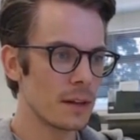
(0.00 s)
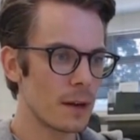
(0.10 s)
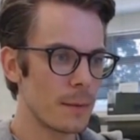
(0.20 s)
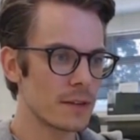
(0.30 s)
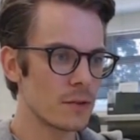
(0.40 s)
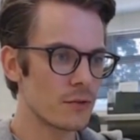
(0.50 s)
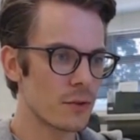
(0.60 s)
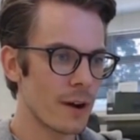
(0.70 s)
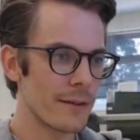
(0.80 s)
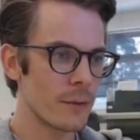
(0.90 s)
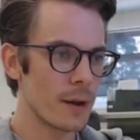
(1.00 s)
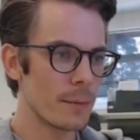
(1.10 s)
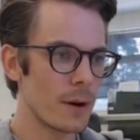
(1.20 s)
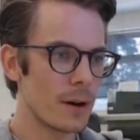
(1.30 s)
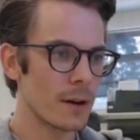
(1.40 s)
Go back to the driveway
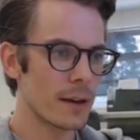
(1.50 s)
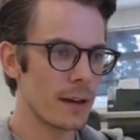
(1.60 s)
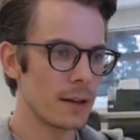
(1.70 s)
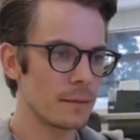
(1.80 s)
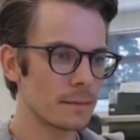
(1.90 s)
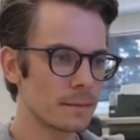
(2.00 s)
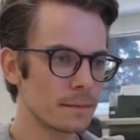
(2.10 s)
and parking.